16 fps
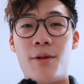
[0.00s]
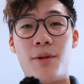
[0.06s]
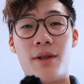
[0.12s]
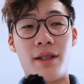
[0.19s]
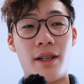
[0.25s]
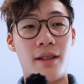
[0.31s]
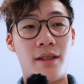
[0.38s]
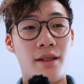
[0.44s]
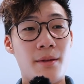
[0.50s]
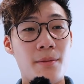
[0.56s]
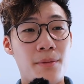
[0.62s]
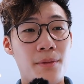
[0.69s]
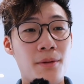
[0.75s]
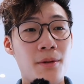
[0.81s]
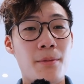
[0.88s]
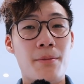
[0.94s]
It was a
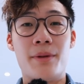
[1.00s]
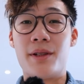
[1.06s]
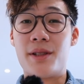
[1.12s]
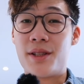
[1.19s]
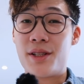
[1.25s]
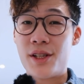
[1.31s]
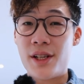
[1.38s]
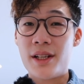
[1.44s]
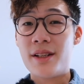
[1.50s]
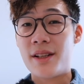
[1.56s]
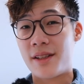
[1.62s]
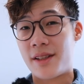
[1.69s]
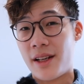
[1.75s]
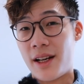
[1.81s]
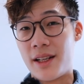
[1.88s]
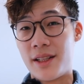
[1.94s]
simple but
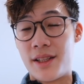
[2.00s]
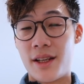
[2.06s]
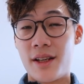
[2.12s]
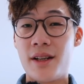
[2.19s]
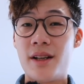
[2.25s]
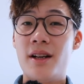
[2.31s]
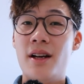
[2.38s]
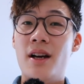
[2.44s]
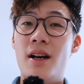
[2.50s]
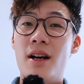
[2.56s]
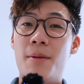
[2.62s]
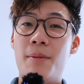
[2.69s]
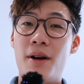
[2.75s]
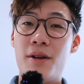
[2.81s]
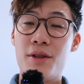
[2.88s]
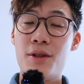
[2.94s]
genius idea
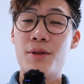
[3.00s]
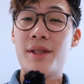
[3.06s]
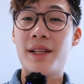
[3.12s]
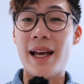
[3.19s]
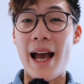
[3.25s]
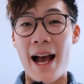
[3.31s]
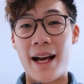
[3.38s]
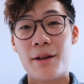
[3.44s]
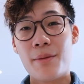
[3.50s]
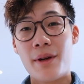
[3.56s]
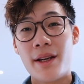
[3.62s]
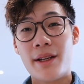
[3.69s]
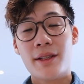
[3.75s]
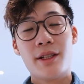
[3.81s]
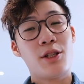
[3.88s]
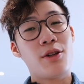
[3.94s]
about using
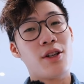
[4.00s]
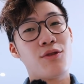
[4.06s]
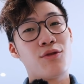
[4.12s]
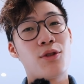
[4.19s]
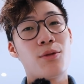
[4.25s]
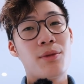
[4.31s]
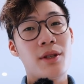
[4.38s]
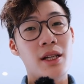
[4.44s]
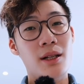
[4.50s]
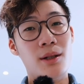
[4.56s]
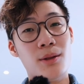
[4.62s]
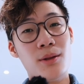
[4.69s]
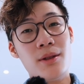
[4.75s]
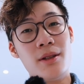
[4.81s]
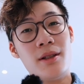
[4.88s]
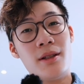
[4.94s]
anime to transform the
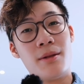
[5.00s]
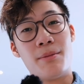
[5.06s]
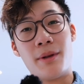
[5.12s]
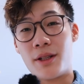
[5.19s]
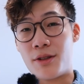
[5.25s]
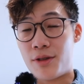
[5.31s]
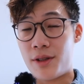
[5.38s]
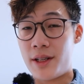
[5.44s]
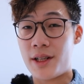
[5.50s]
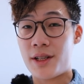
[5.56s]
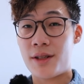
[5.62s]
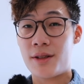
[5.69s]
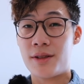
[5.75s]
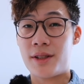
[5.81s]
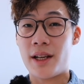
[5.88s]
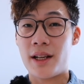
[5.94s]
old but traditional